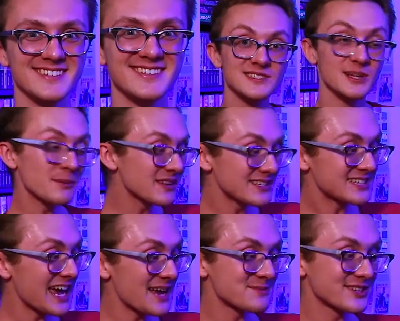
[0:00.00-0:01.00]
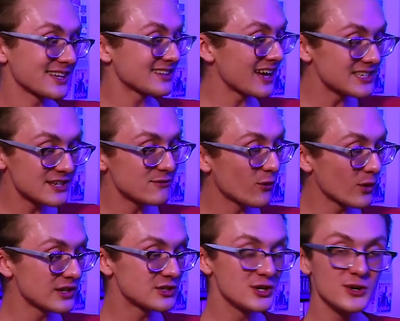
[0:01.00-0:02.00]
Some of these games, like
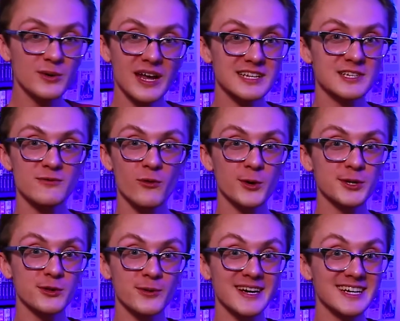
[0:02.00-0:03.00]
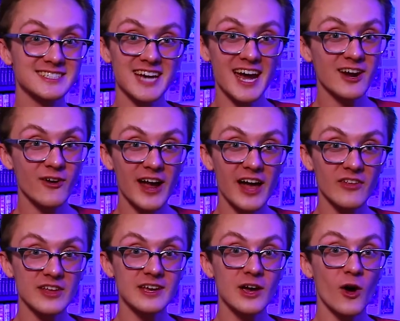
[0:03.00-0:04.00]
1942, 1943, Tiger
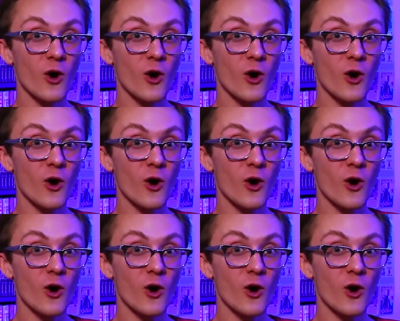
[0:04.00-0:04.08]
Heli,